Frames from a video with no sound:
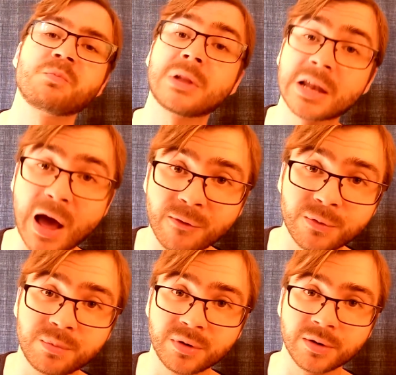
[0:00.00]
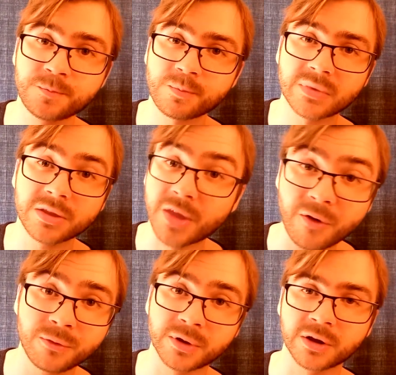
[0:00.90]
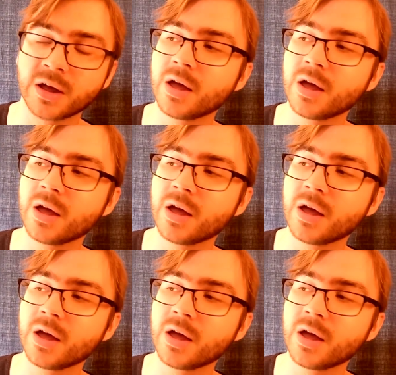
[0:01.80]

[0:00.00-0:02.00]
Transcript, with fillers: laughable, nothing.